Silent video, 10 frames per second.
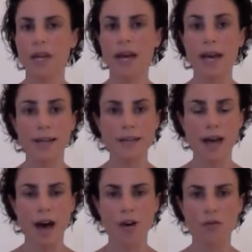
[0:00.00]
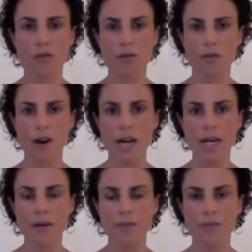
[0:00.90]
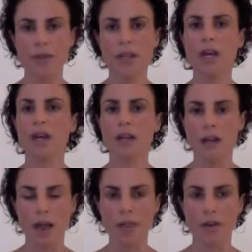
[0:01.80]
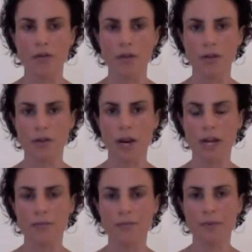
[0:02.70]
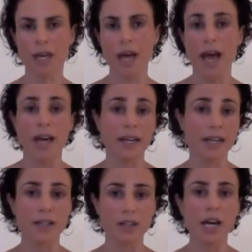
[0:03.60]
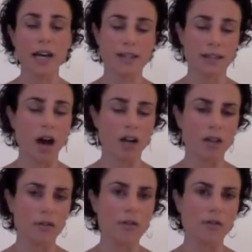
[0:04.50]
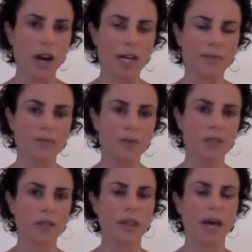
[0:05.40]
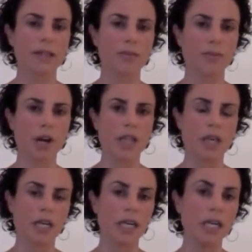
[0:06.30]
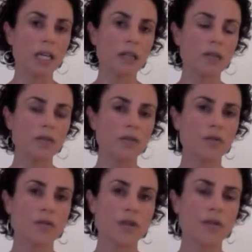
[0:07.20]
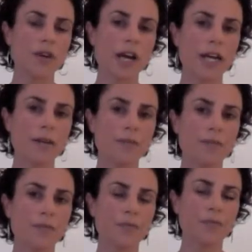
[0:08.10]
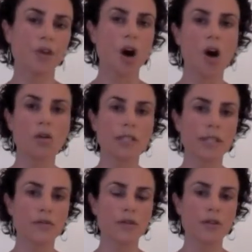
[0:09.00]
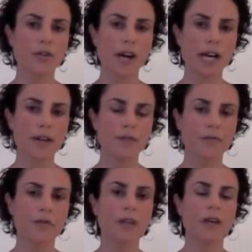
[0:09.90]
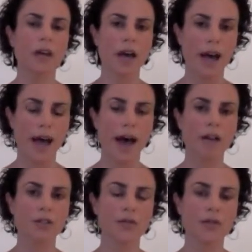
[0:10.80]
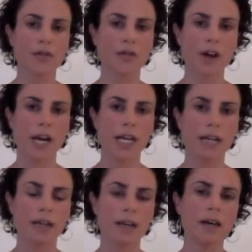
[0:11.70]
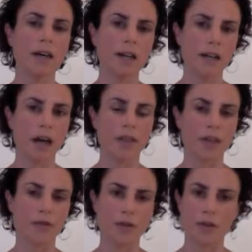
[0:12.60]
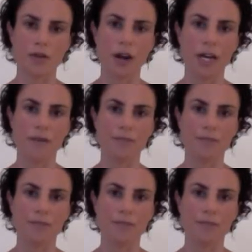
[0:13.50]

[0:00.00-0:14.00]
exhale for 3, nothing for 3, and a cycle of 3. So that's breathing in for 3, holding for 3, out for 3, nothing for 3.